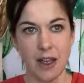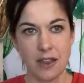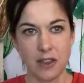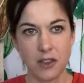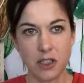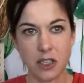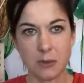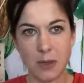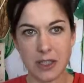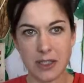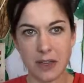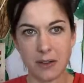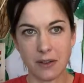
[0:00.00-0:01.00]
you'll just be
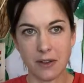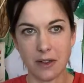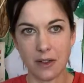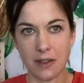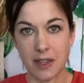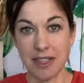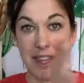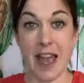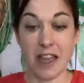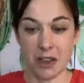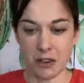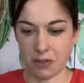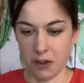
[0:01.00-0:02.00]
told that there's
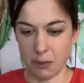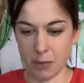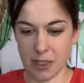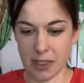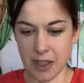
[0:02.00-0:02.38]
8 groups